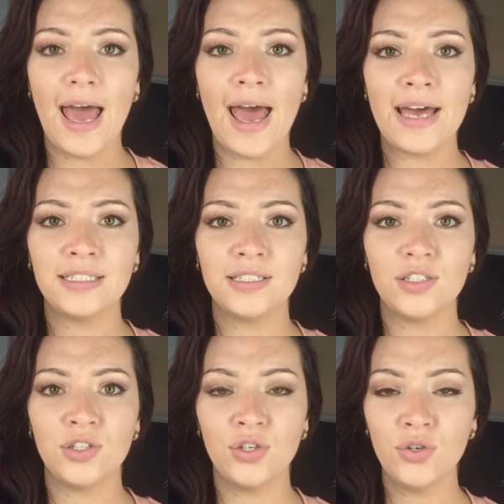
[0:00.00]
and
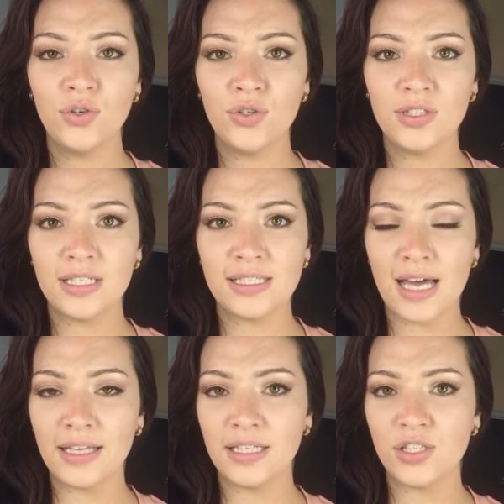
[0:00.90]
you
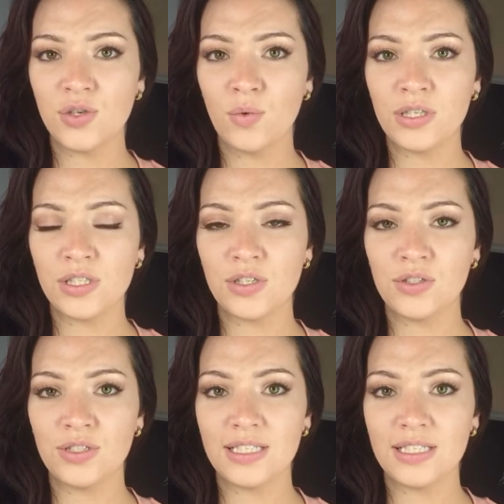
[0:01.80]
decide that you want to